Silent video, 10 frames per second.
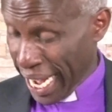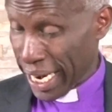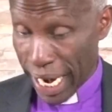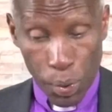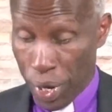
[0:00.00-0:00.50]

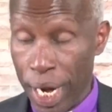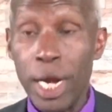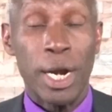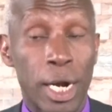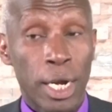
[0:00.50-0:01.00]
around
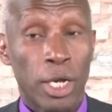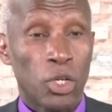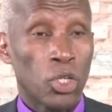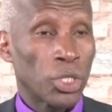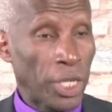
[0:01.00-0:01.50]
here
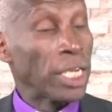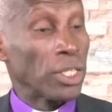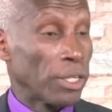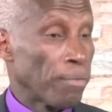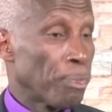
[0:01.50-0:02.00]

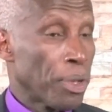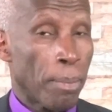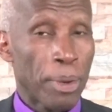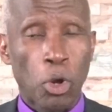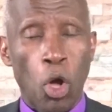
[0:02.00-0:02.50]
change,
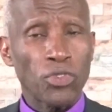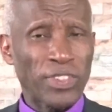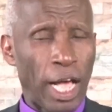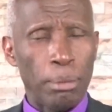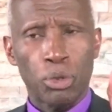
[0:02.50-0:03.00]

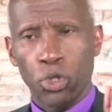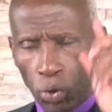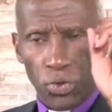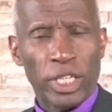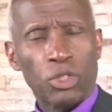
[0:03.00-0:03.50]
because I'm
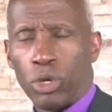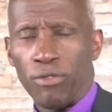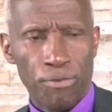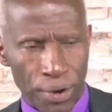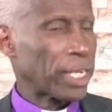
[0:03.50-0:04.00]
chosen to
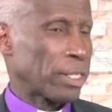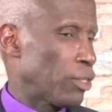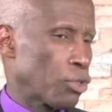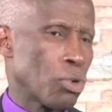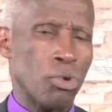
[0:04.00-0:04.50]
reflect
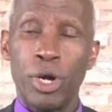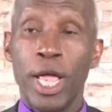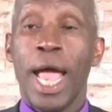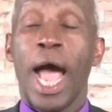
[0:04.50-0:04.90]
his glory.